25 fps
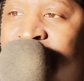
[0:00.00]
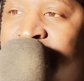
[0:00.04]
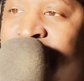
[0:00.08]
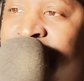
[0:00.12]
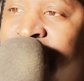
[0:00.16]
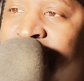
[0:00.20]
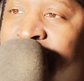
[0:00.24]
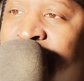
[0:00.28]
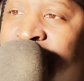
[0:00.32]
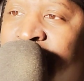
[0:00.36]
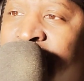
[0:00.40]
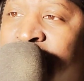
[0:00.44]

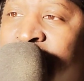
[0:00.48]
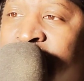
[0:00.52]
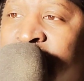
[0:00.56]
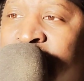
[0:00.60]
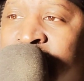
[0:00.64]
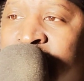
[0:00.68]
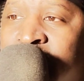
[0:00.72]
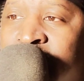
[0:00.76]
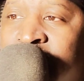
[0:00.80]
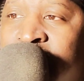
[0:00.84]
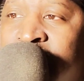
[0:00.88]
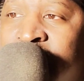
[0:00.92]
you know.
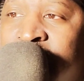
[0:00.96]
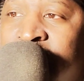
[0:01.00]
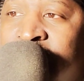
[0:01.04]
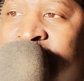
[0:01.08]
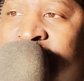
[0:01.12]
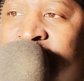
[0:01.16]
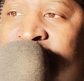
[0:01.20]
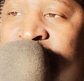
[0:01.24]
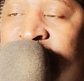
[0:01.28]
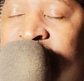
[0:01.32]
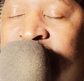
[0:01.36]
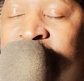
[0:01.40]

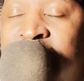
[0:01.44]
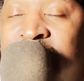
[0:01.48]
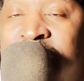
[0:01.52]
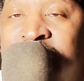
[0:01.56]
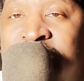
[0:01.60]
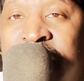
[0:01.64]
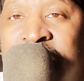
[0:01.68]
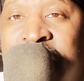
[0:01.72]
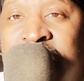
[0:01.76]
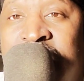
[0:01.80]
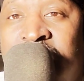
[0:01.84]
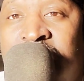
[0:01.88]
And he
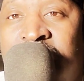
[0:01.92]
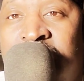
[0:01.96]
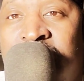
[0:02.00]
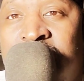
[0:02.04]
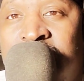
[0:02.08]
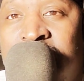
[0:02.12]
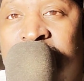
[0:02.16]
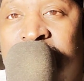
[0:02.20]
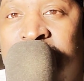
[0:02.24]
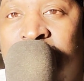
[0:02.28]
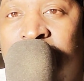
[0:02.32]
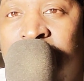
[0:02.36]
said,
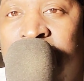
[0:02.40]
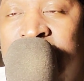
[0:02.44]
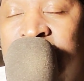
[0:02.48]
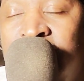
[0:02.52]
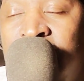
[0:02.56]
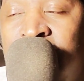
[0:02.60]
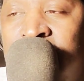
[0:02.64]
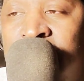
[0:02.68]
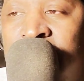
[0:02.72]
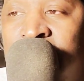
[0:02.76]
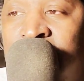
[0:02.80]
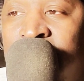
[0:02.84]

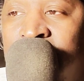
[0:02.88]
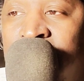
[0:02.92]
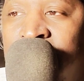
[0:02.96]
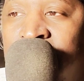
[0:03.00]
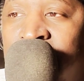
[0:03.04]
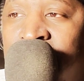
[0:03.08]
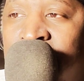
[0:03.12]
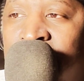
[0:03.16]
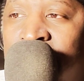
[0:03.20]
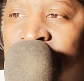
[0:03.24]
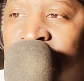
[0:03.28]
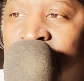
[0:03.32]
well,
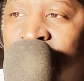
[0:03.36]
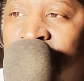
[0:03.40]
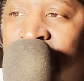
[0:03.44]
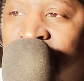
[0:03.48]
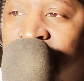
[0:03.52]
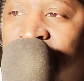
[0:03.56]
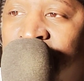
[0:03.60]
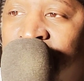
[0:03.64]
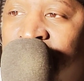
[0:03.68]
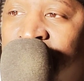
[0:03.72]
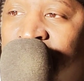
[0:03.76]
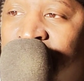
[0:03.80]

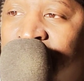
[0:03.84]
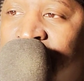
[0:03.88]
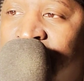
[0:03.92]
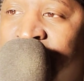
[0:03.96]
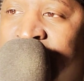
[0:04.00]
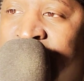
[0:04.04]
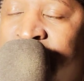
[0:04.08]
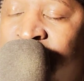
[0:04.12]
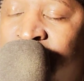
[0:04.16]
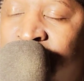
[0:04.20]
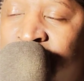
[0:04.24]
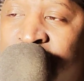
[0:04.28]
the
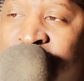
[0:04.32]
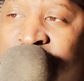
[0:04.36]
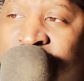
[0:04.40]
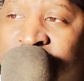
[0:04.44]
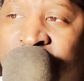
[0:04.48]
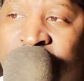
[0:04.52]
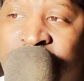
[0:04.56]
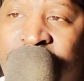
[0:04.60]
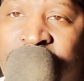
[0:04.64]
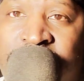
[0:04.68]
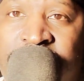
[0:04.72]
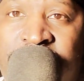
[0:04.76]
district
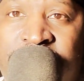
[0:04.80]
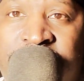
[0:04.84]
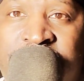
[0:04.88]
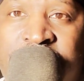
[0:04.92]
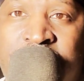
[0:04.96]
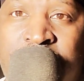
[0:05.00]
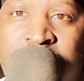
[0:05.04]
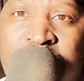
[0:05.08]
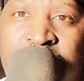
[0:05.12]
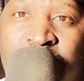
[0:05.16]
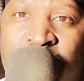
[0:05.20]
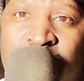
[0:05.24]
attorney just
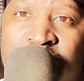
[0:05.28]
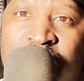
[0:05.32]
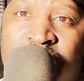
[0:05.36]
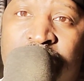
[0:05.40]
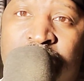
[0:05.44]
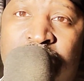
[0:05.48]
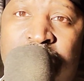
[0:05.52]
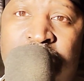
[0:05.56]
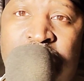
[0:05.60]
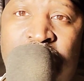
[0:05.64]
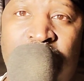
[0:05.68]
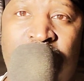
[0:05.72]
hit me with
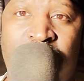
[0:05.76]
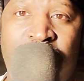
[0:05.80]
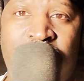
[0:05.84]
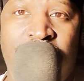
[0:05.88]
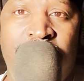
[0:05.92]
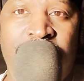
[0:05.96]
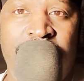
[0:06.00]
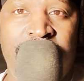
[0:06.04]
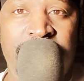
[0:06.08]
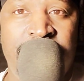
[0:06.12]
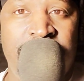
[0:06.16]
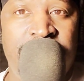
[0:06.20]
two more
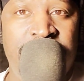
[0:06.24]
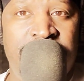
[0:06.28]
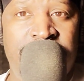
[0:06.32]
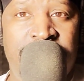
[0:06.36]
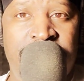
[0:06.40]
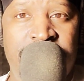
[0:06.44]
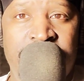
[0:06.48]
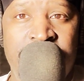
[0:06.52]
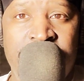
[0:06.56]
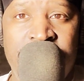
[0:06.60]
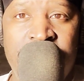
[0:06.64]
charges.